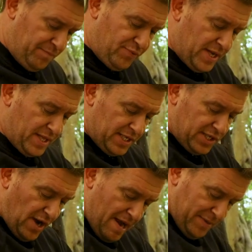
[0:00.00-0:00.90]
bring this
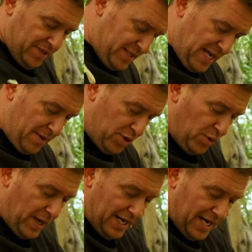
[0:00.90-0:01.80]
diameter down
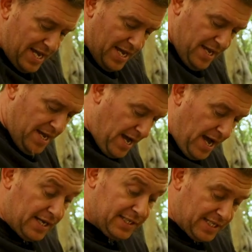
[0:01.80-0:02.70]
quickly,
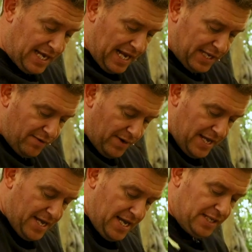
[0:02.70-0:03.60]
still
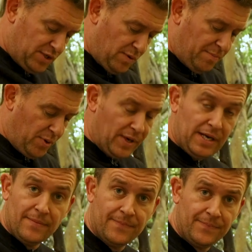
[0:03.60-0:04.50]
accurately into a point.